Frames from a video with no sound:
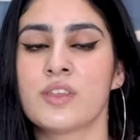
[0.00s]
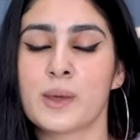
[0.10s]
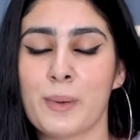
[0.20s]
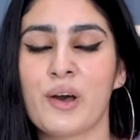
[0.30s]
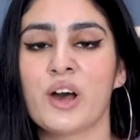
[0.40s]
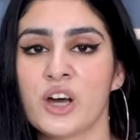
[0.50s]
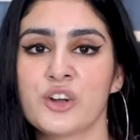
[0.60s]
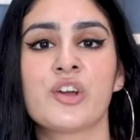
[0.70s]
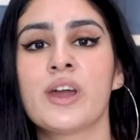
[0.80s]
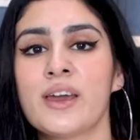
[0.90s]
think about how
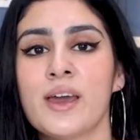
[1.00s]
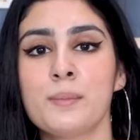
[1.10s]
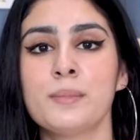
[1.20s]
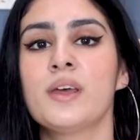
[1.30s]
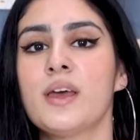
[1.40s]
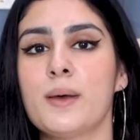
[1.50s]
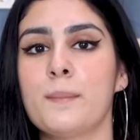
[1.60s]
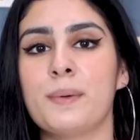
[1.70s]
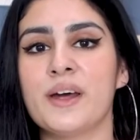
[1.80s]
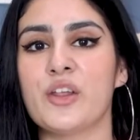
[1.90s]
hungry I am,
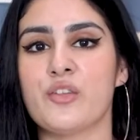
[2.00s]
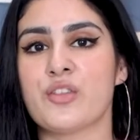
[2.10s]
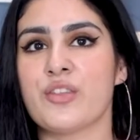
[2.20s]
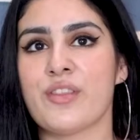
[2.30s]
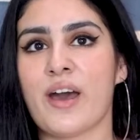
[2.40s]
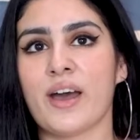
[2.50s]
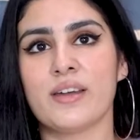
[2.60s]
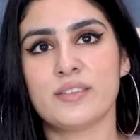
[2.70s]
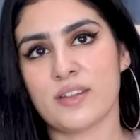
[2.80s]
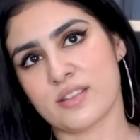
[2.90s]
but other than
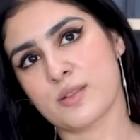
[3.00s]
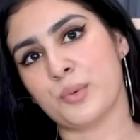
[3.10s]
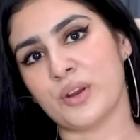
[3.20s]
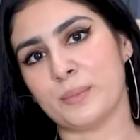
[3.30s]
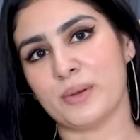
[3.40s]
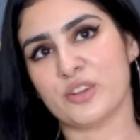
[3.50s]
that, that's pretty